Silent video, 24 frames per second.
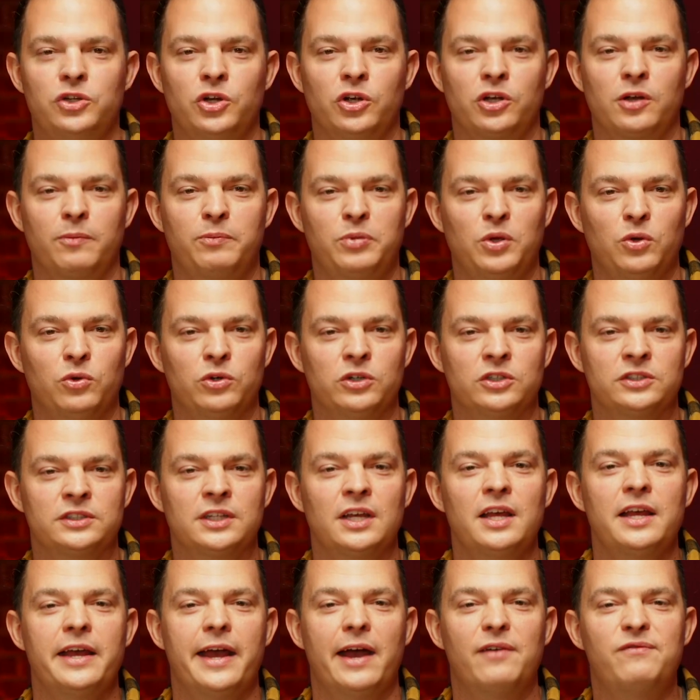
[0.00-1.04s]
your computers.
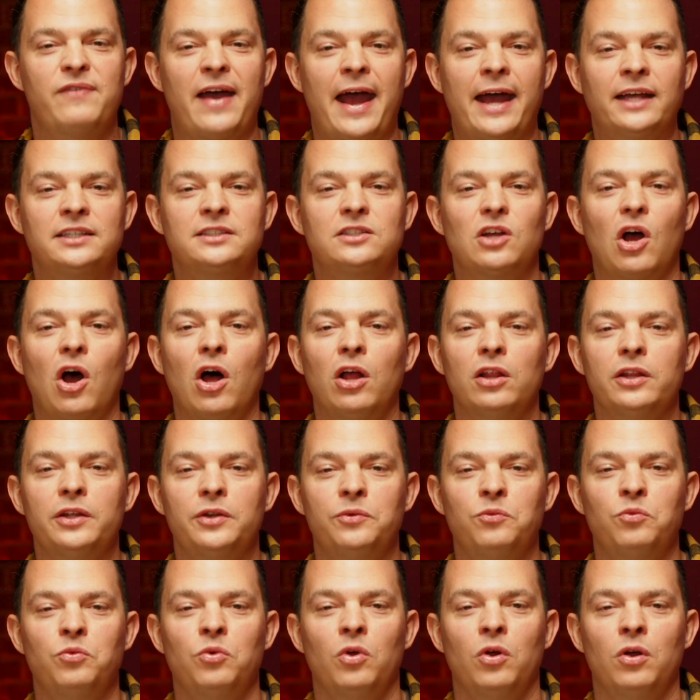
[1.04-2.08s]
Avast
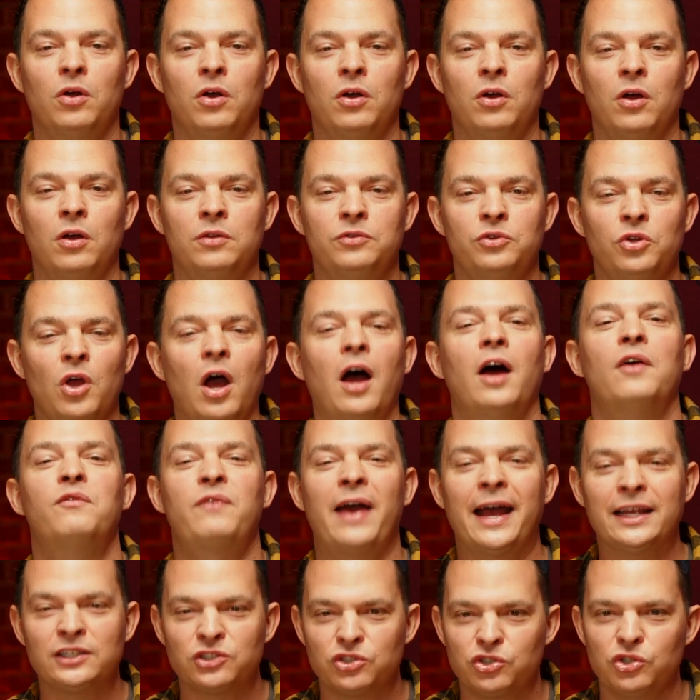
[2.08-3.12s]
all-in,
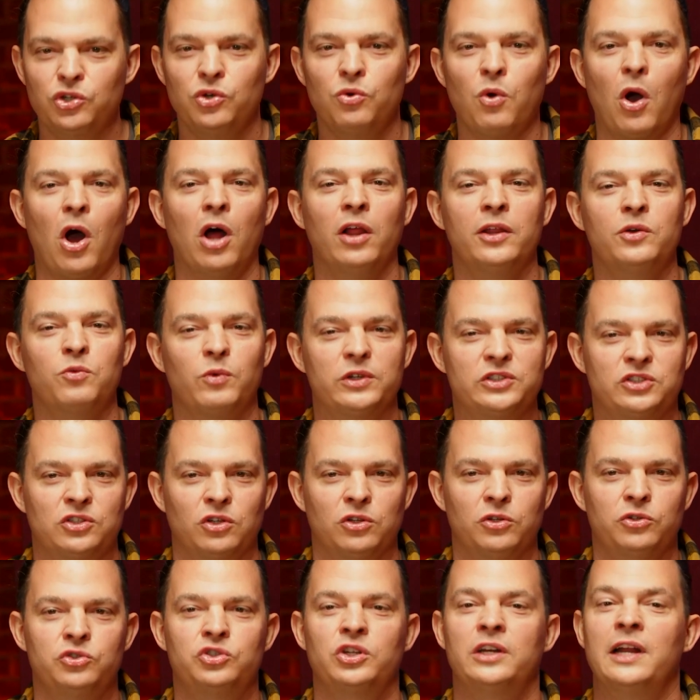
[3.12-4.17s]
Avast new all-in-one
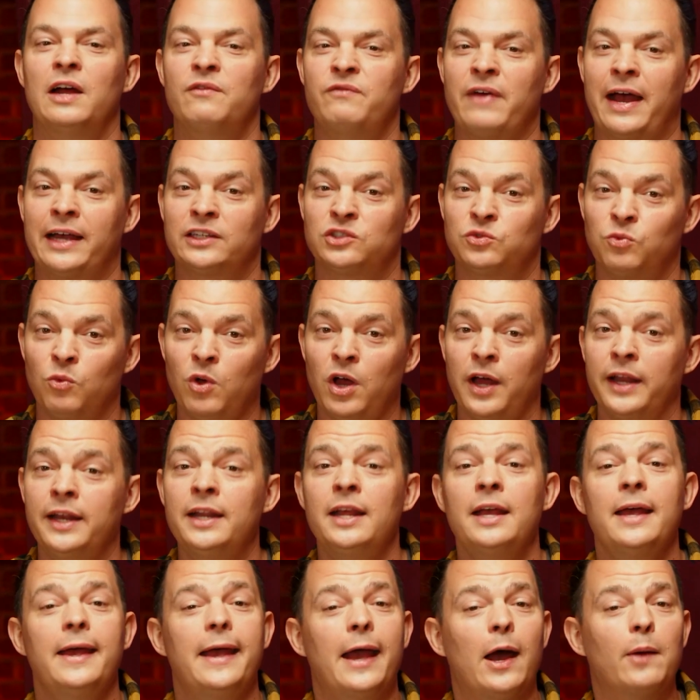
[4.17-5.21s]
solution, Avast One,
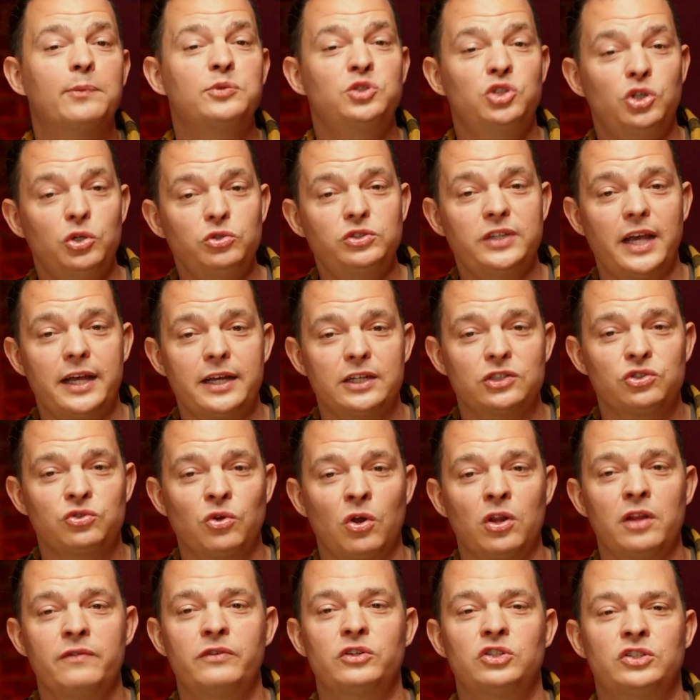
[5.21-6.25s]
helps you take
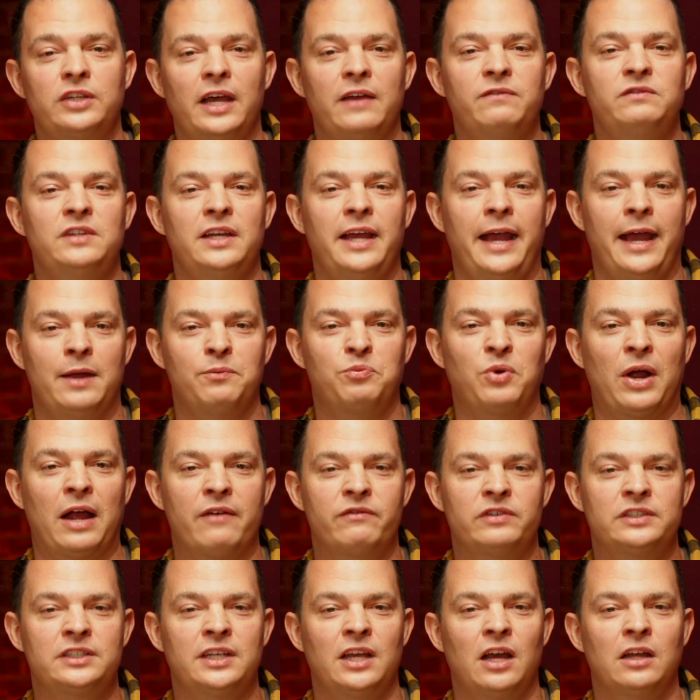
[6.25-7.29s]
control of your safety and
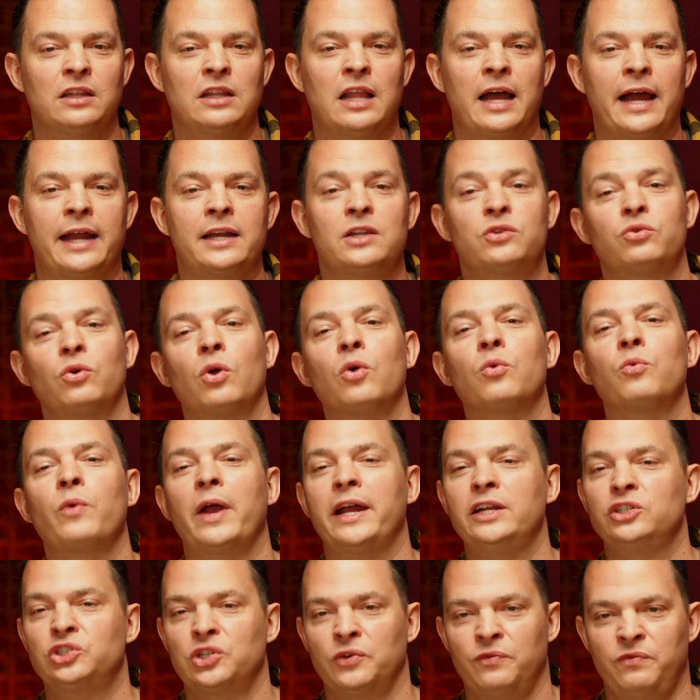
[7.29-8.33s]
privacy online through a
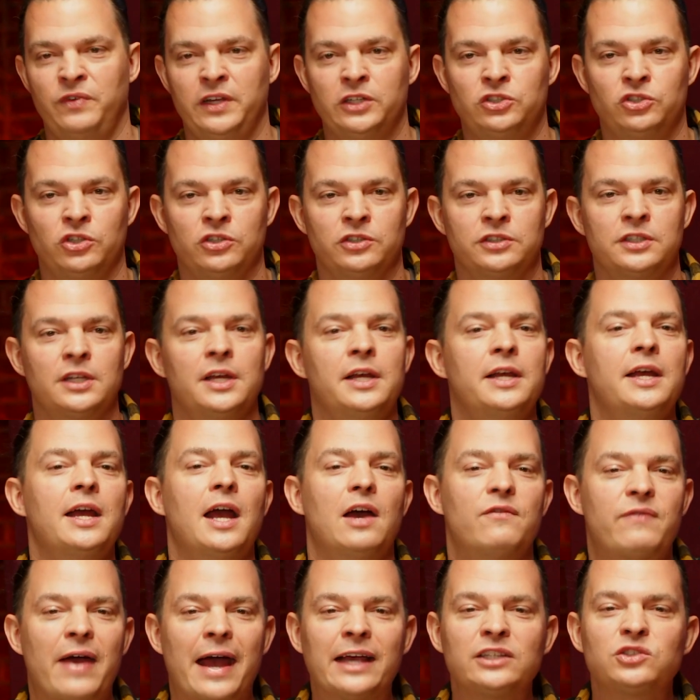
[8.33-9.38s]
range of features.
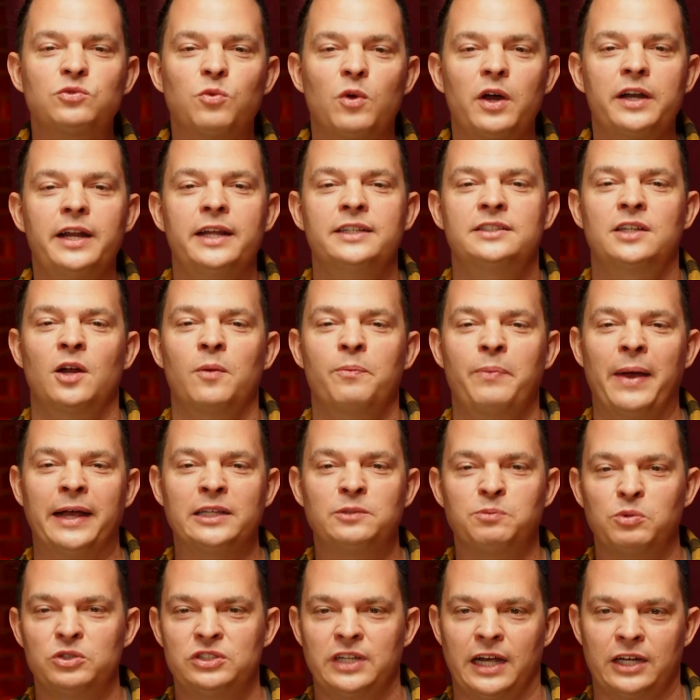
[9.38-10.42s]
Avast One is their best
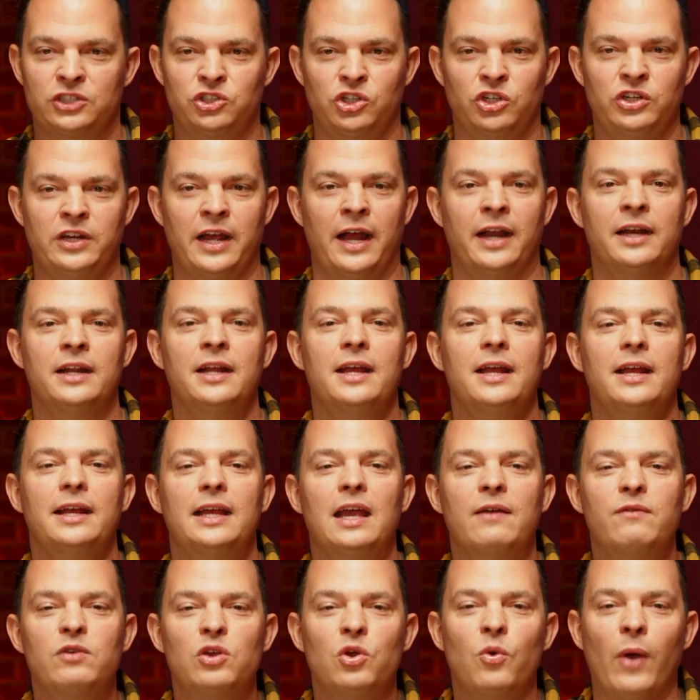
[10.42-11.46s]
protection yet,
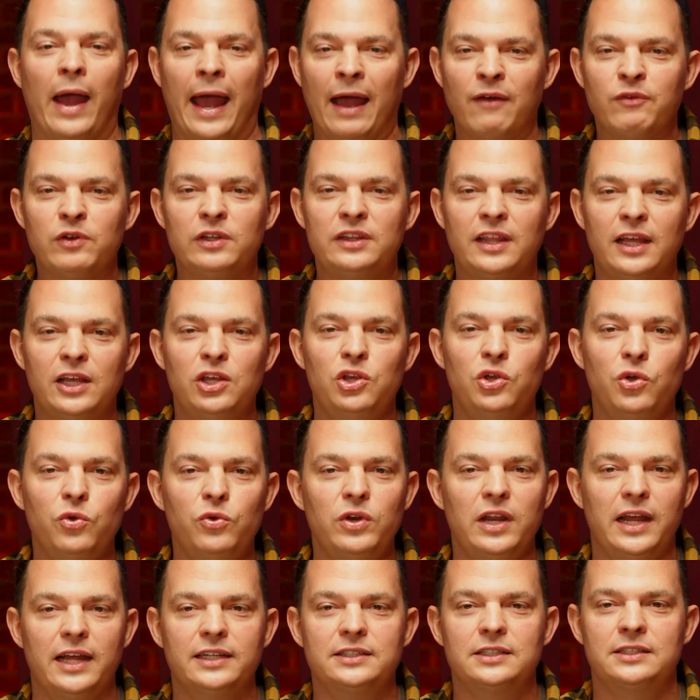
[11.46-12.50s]
giving you everything you
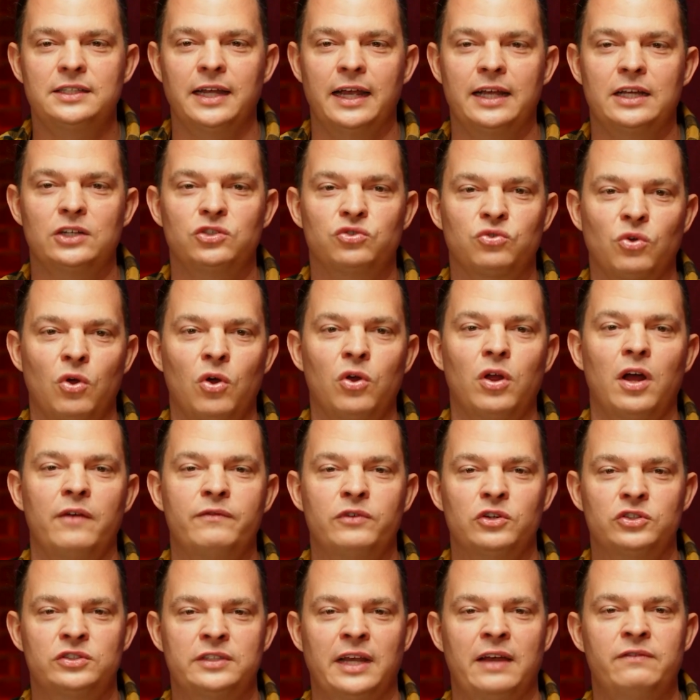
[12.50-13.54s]
need to take control of
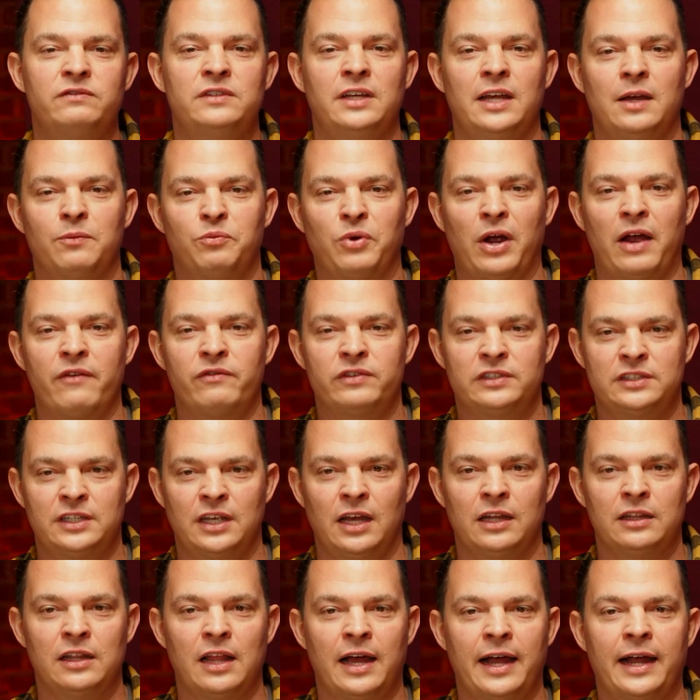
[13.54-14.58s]
your safety and privacy
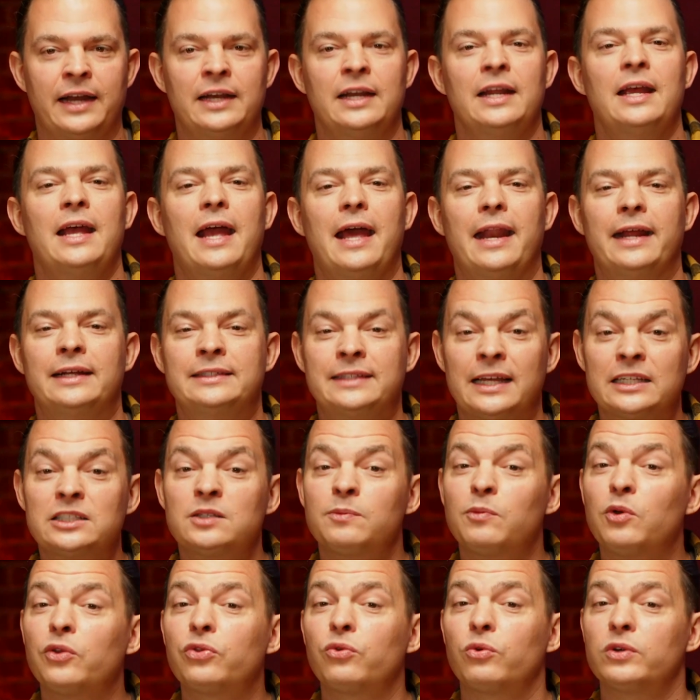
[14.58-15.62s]
online, and
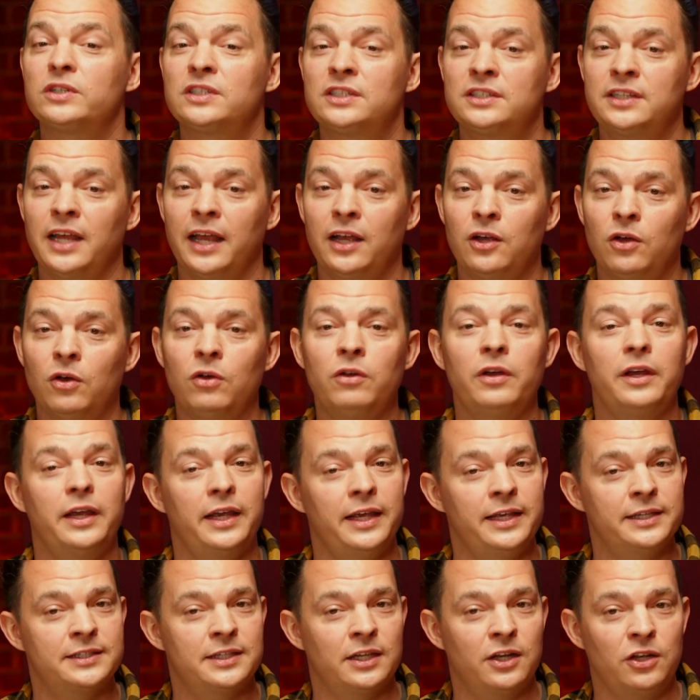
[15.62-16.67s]
accessible through a single,
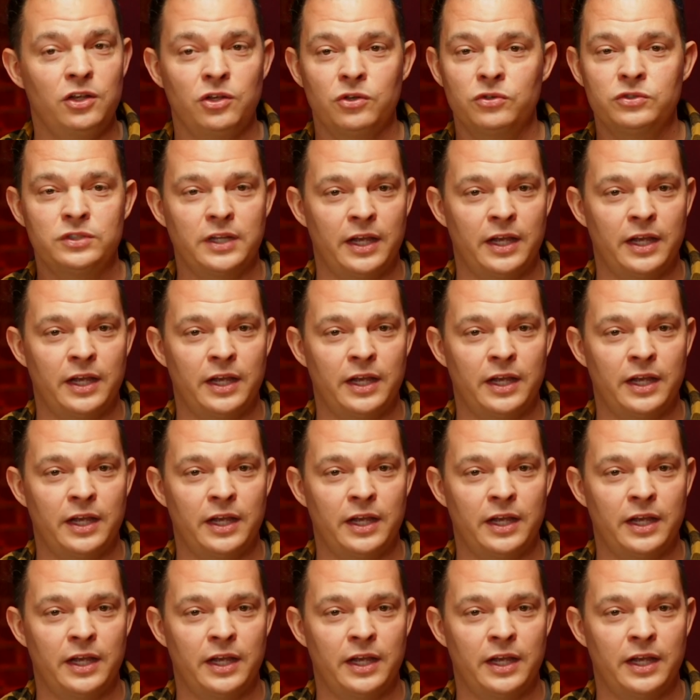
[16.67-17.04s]
easy-to-use